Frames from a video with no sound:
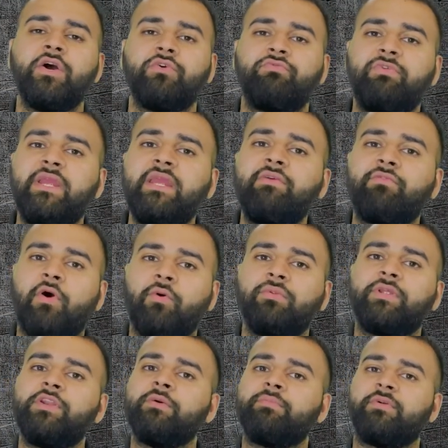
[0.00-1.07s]
re-roll
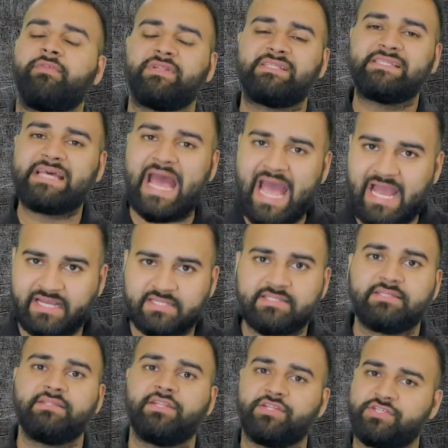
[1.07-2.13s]
the number of
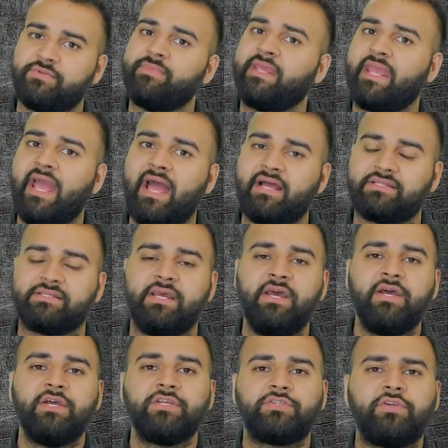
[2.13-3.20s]
attacks that something has.
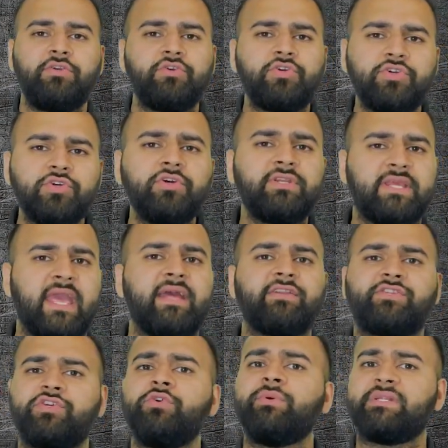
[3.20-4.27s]
So you should get
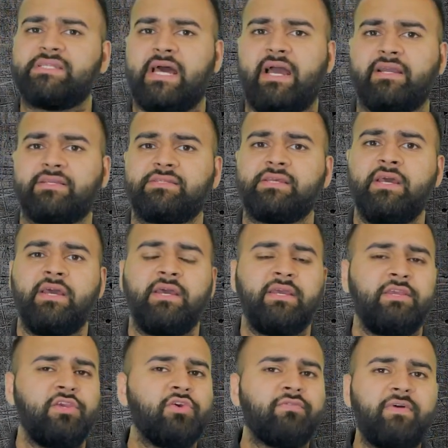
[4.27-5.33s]
2 attacks.
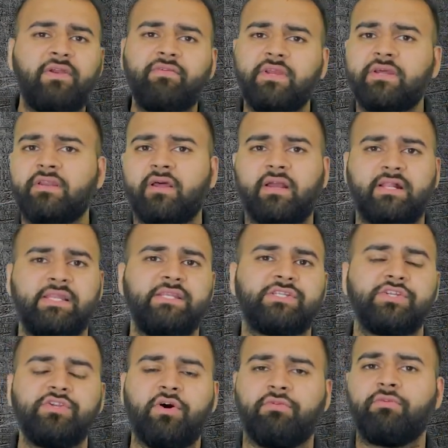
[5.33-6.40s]
You're very unlikely to
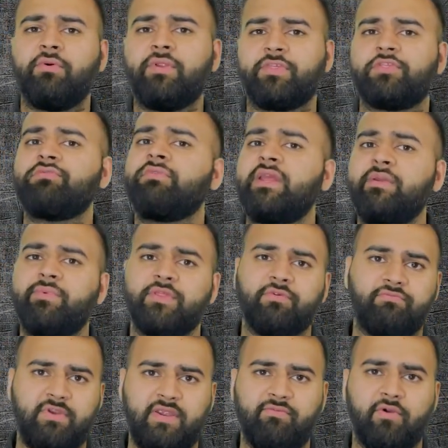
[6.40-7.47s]
not roll a 3 with a
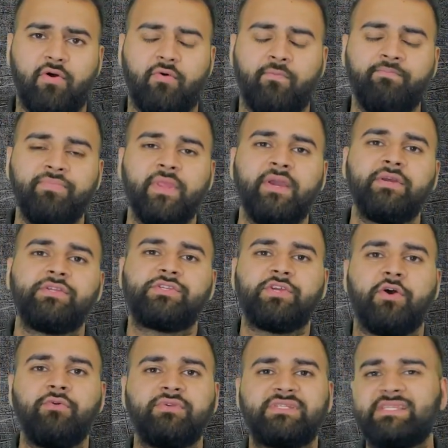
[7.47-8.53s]
re-roll.
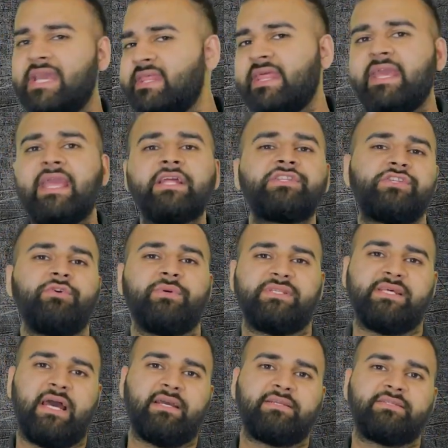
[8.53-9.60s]
So say they get 2
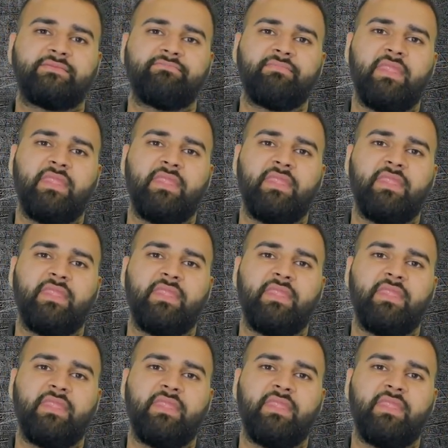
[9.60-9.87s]
attacks.